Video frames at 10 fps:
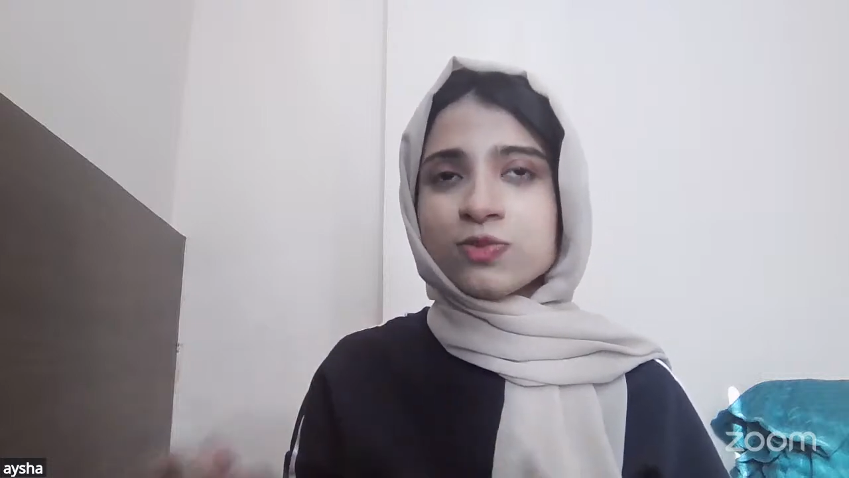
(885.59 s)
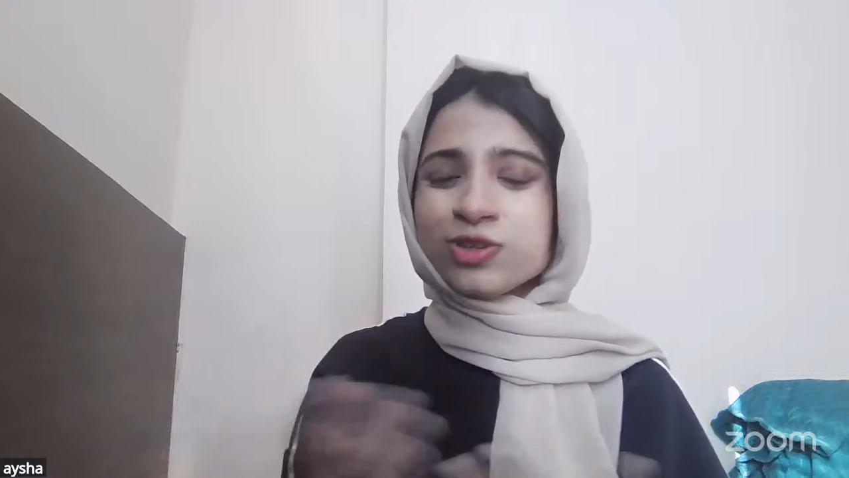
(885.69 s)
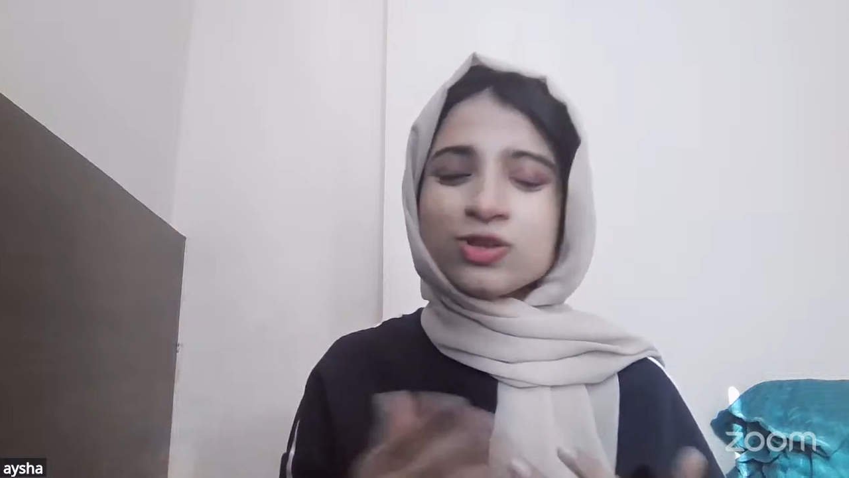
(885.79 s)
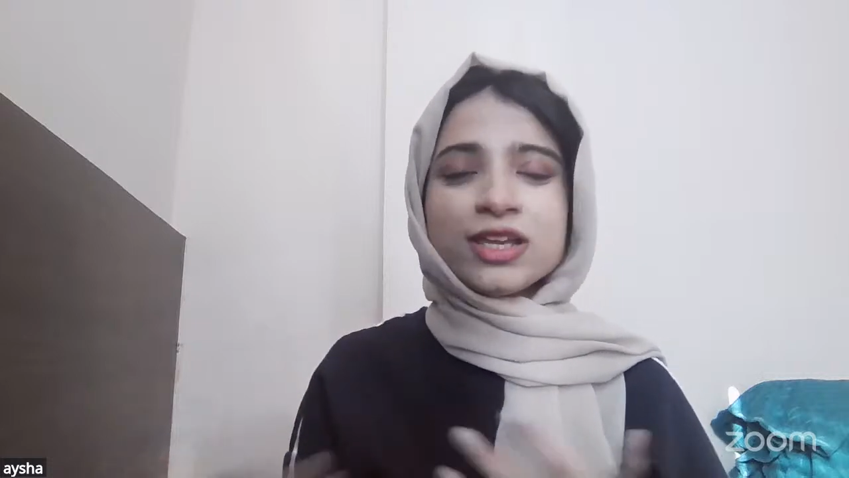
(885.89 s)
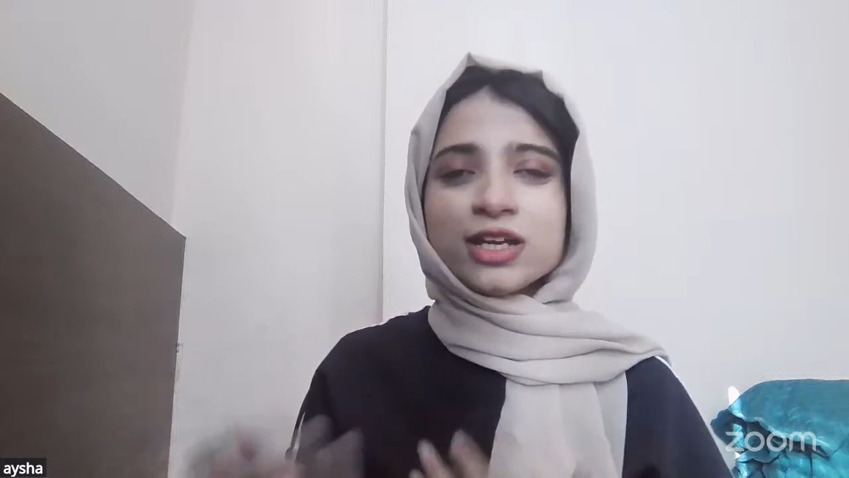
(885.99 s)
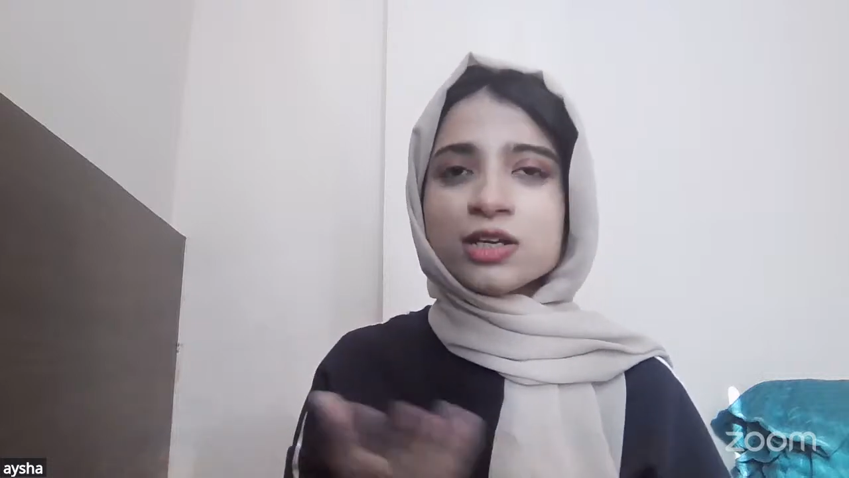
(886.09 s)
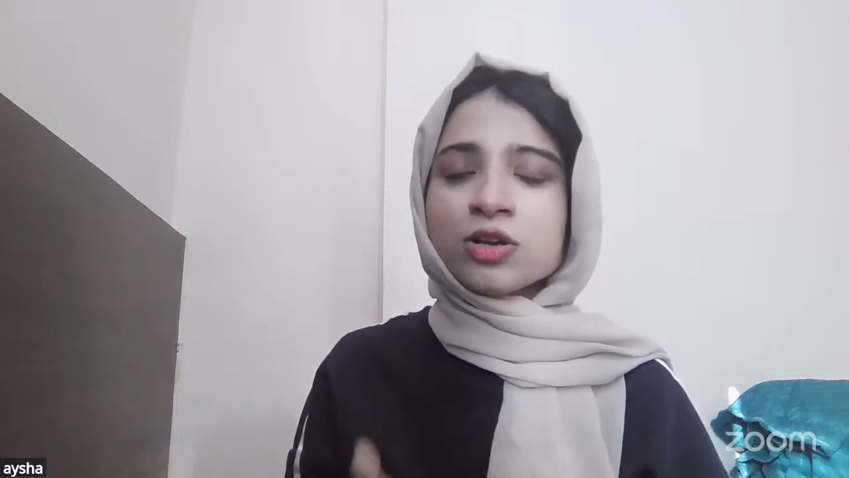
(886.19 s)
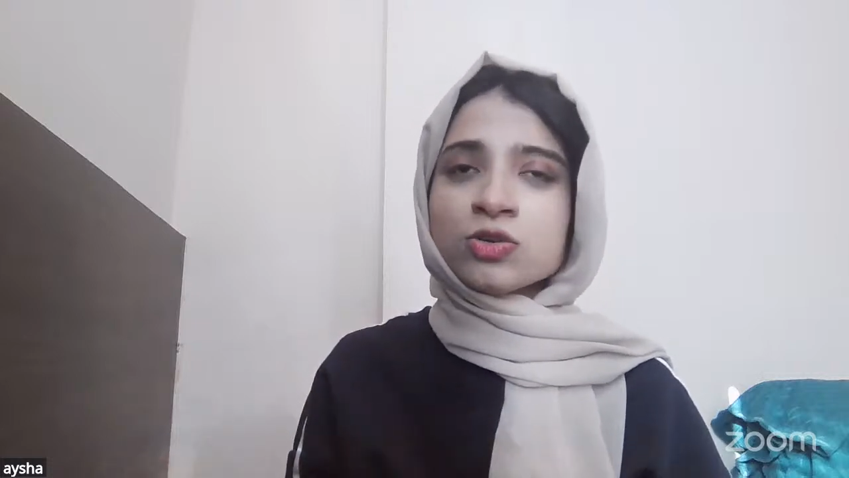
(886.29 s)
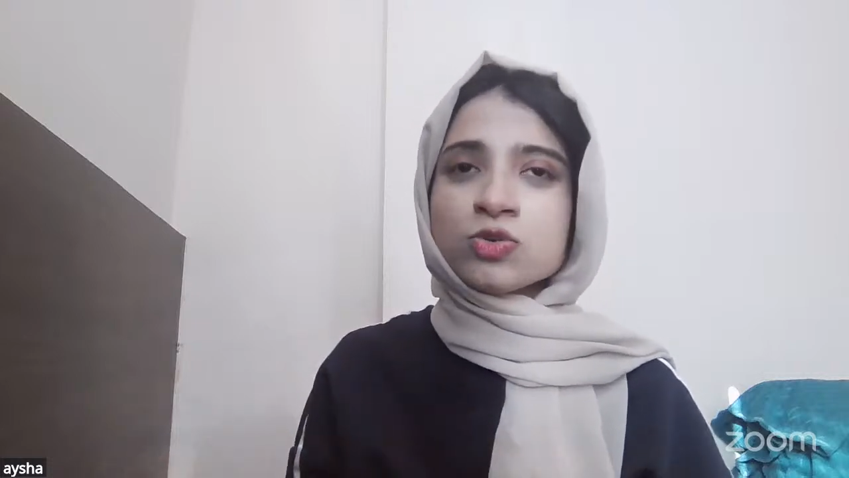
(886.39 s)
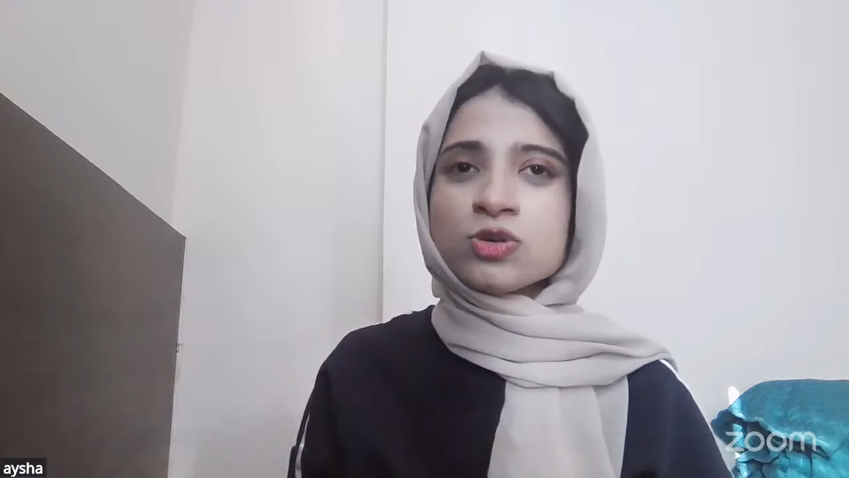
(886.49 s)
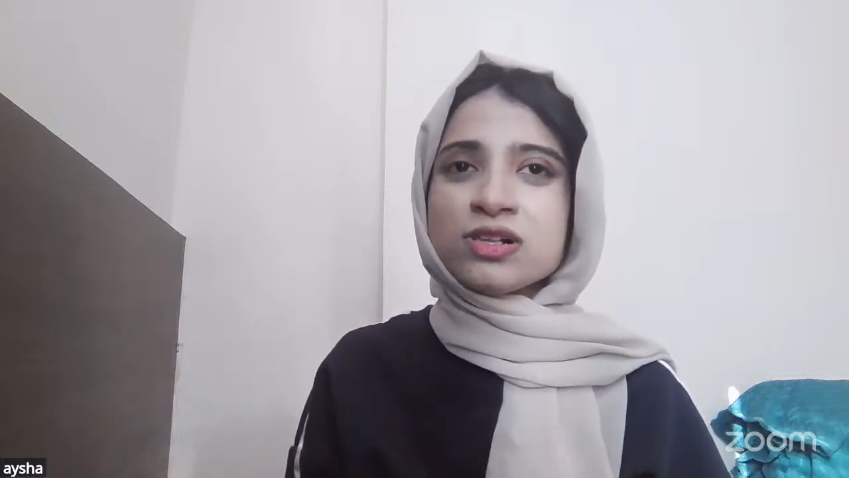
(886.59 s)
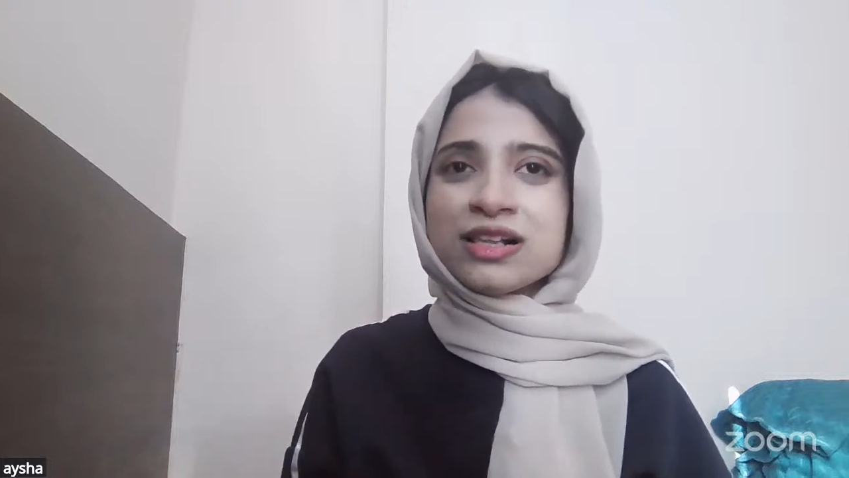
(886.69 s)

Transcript: You will get it on Google,